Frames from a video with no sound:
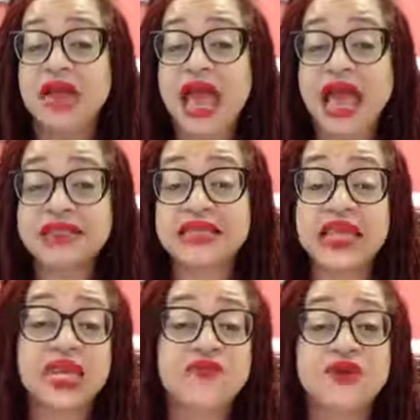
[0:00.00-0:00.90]

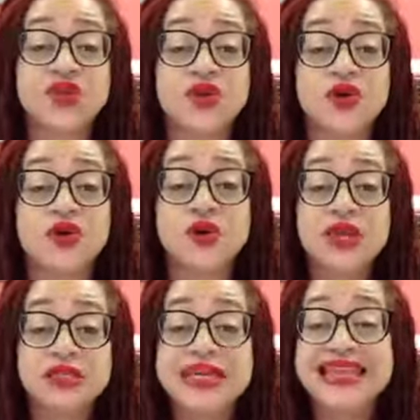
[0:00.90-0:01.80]
asking for you
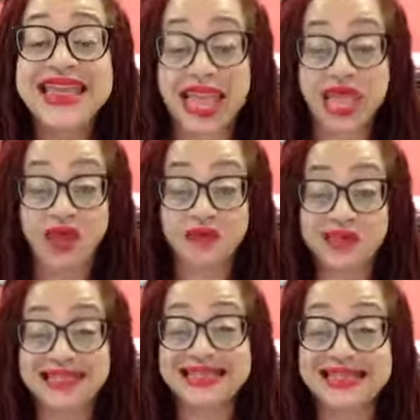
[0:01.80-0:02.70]
to give
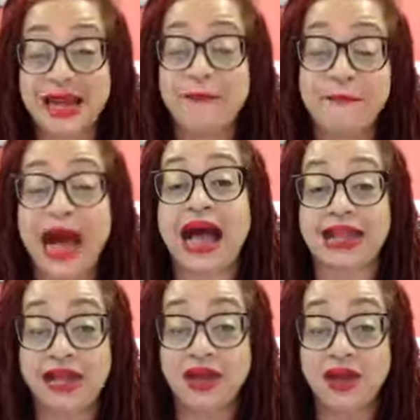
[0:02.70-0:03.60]
to
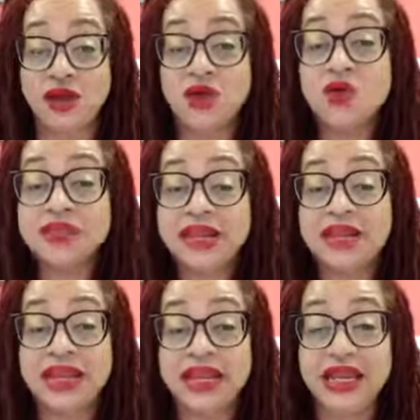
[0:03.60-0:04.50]
somebody who's in
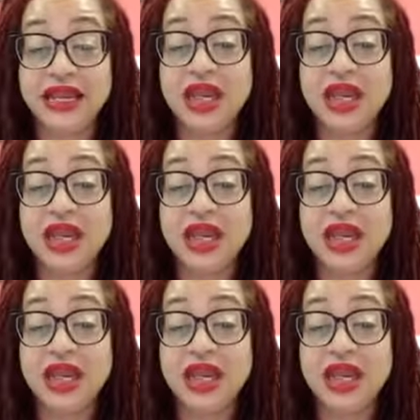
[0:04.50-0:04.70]
need.